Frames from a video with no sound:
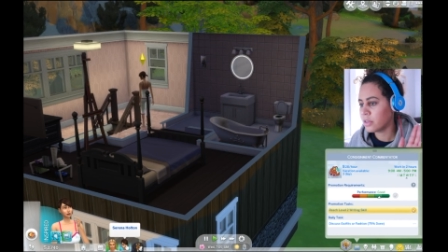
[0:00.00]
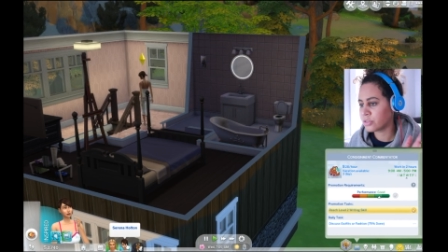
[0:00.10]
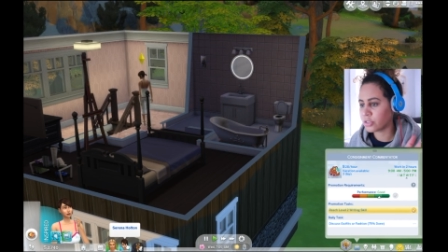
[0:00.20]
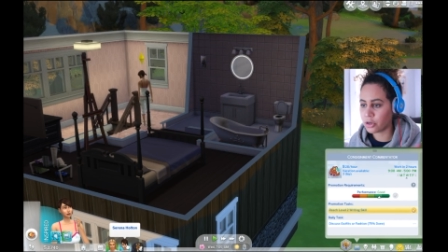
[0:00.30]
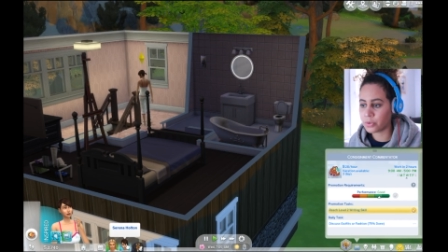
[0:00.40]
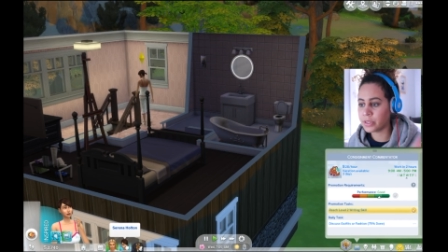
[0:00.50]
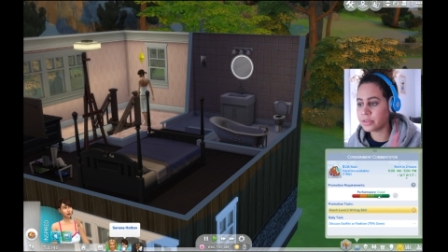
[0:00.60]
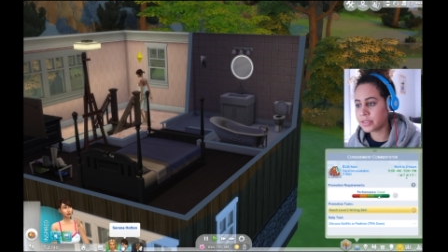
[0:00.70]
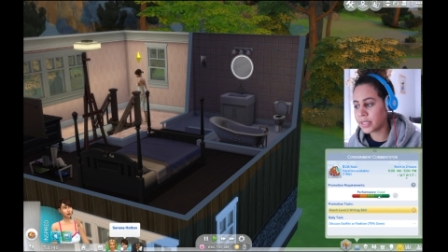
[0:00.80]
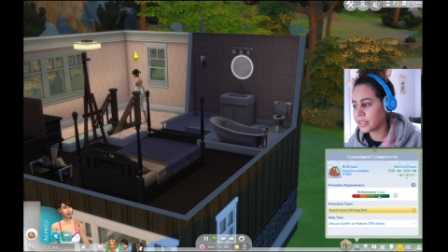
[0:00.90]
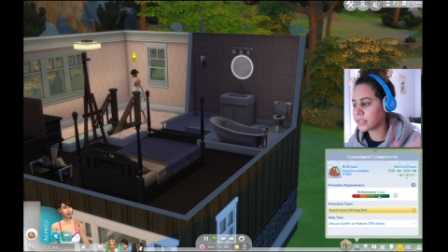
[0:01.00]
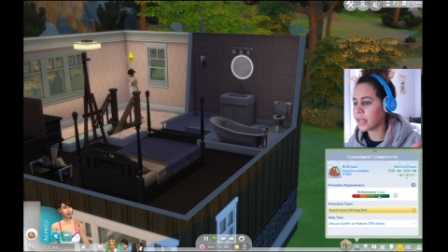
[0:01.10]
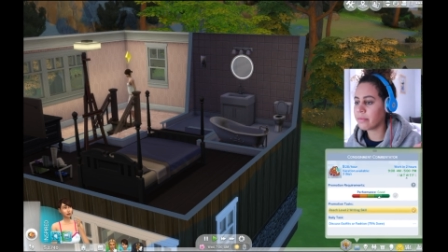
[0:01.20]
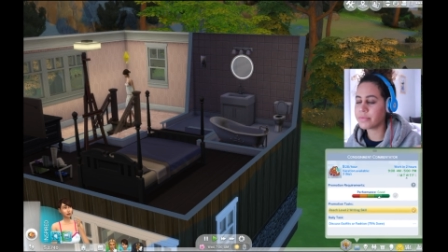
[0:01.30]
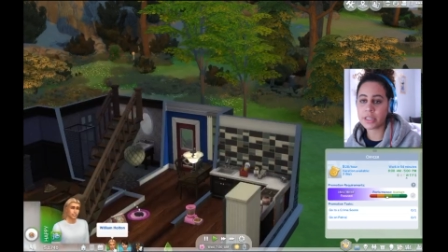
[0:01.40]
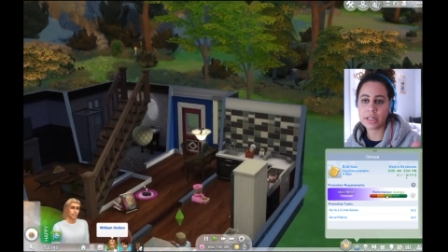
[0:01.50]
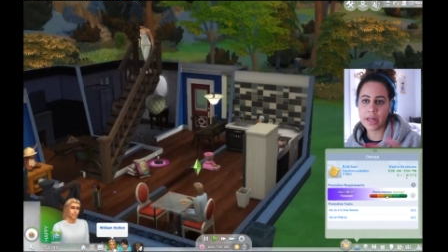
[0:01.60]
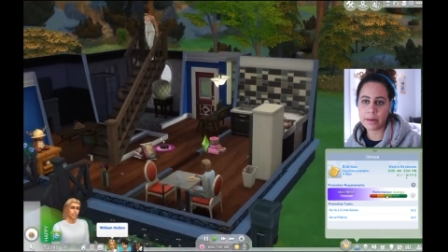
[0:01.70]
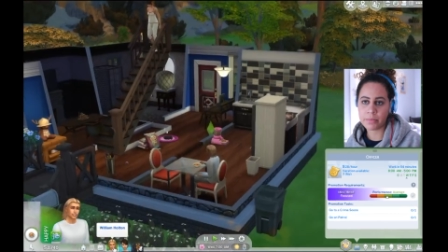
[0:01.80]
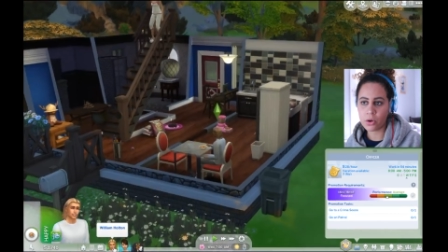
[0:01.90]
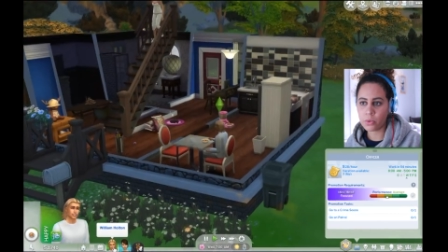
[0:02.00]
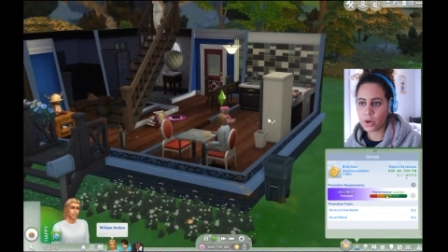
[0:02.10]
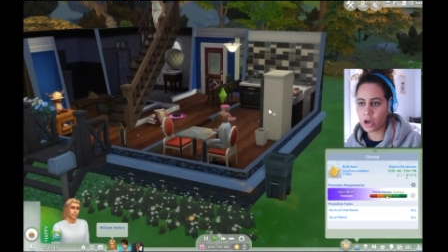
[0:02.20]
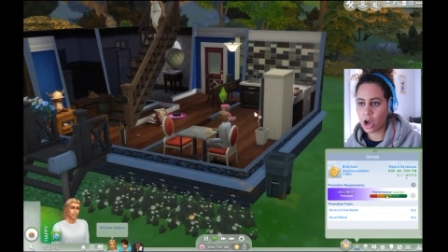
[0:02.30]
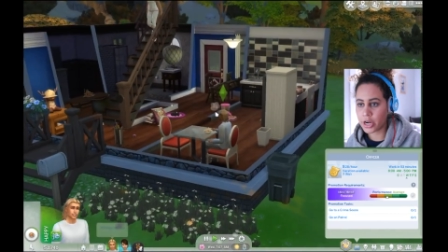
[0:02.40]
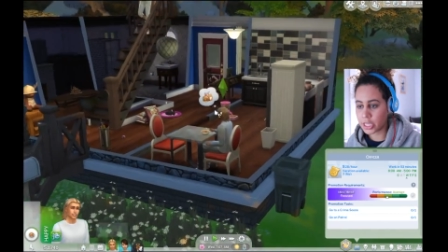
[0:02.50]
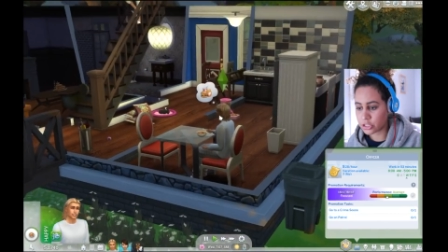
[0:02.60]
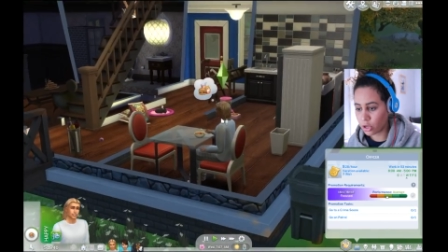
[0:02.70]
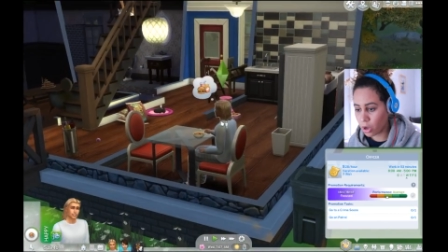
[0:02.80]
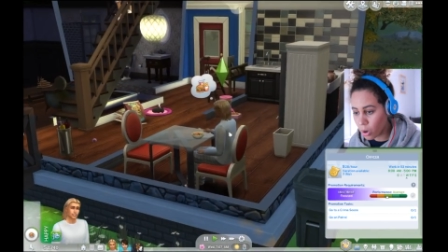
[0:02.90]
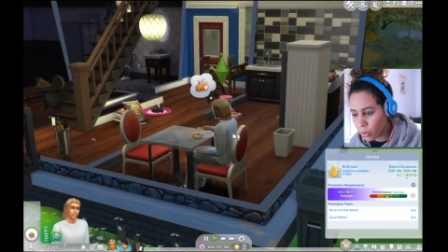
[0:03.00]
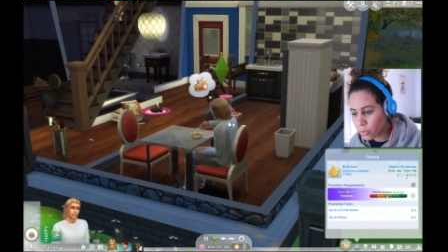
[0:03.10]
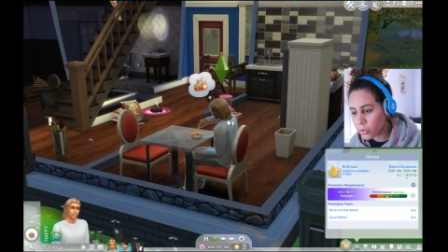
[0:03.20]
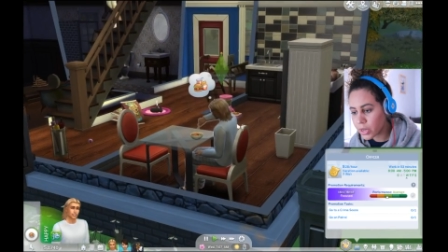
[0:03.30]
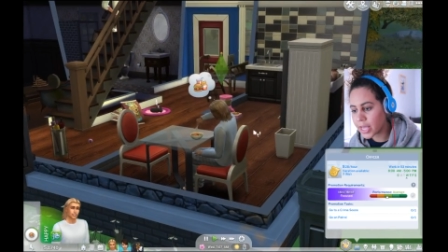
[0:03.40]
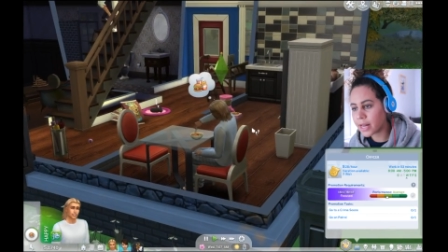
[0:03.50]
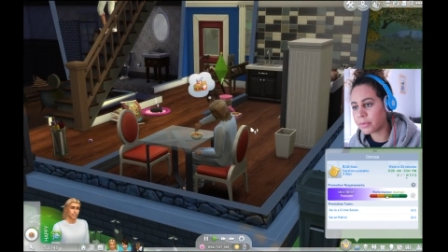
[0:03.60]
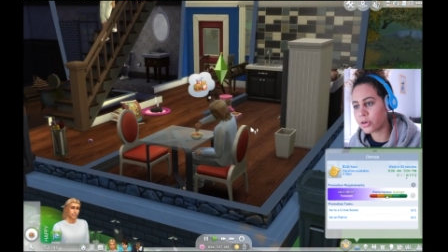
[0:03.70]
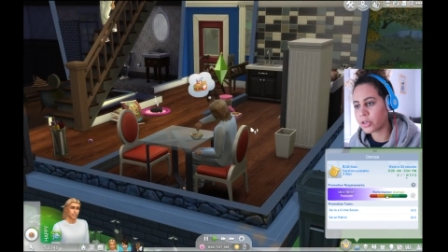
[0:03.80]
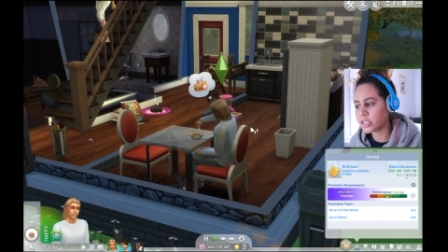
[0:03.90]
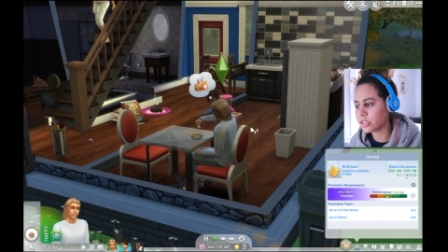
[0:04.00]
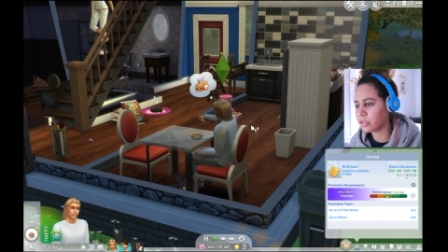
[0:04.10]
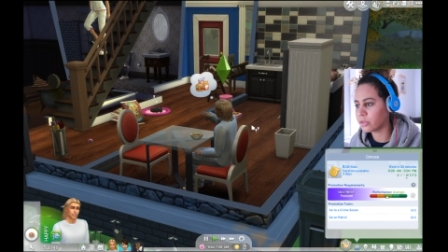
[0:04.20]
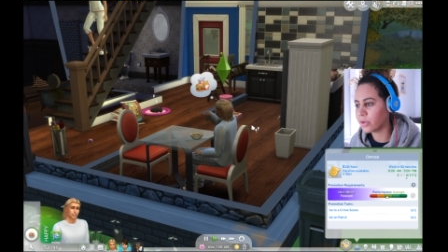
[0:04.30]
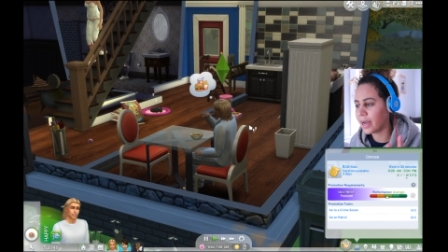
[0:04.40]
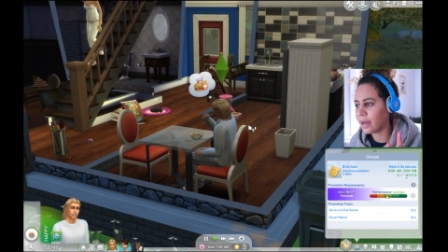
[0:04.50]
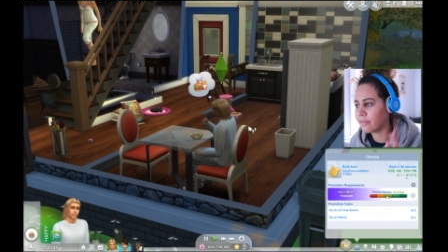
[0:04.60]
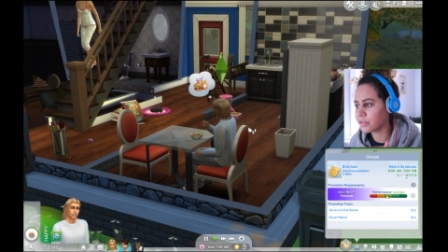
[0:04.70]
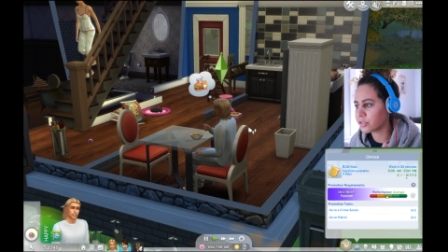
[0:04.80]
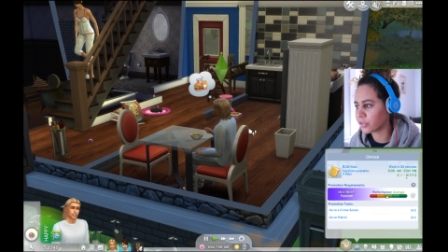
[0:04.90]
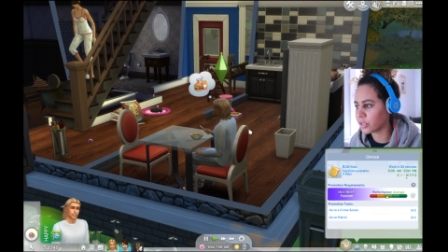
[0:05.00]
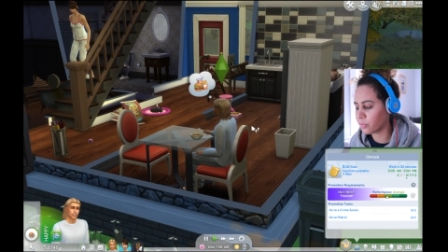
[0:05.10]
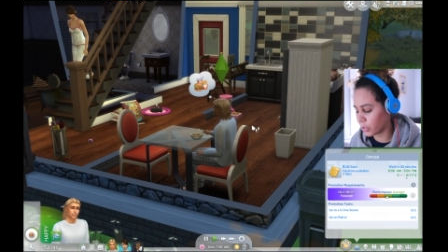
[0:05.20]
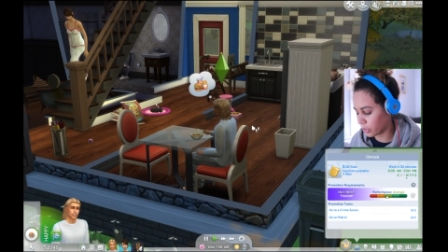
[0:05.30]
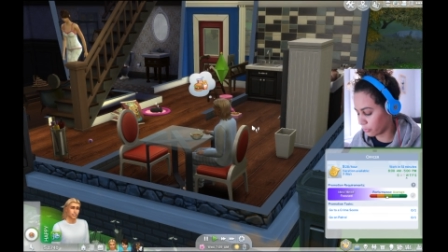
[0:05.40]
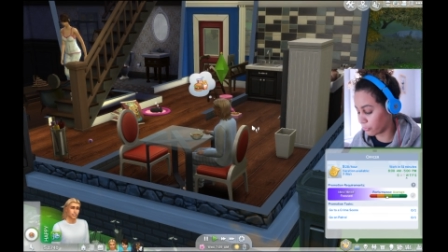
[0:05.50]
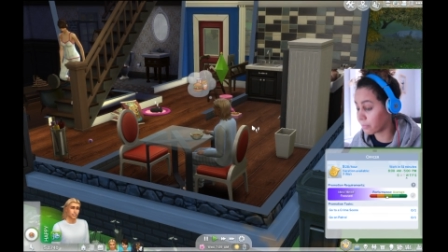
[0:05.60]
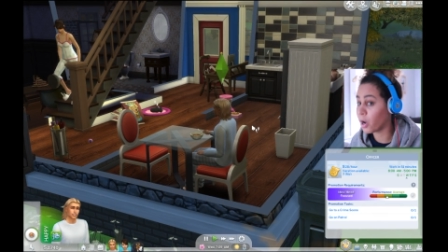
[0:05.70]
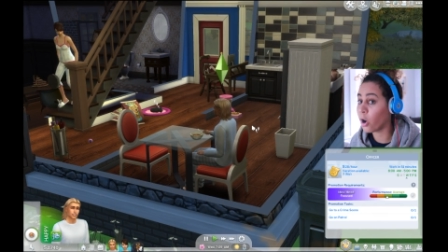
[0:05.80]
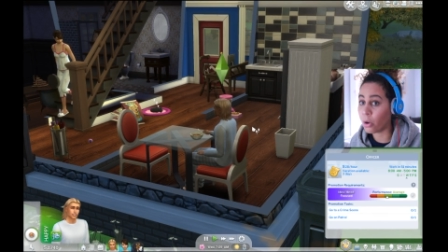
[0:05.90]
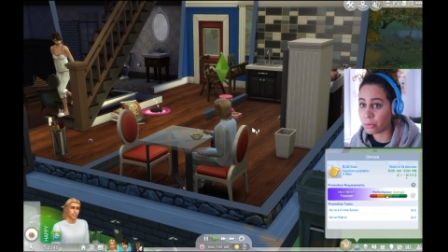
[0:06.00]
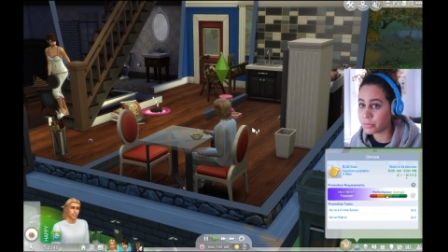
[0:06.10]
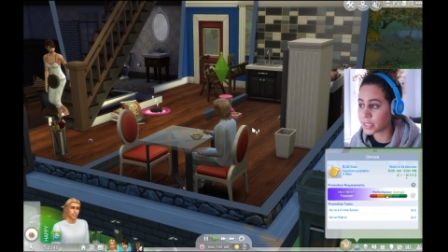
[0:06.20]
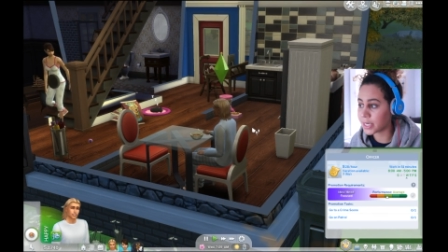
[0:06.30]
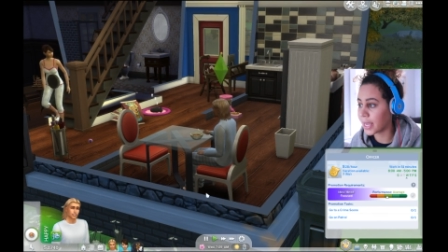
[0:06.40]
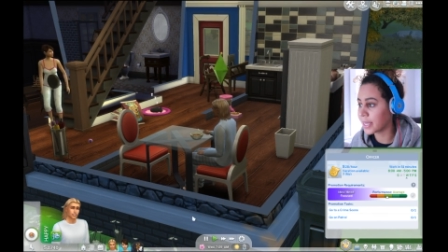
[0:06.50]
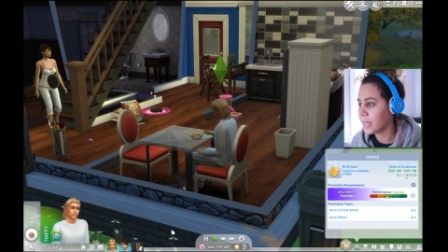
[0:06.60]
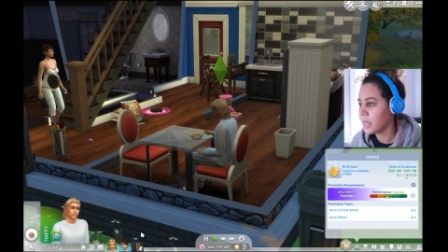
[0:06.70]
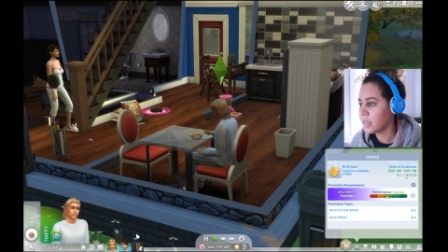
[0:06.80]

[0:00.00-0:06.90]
So instead today I'm just going to let him go to work on his own and I'm going to have Serena work from home today,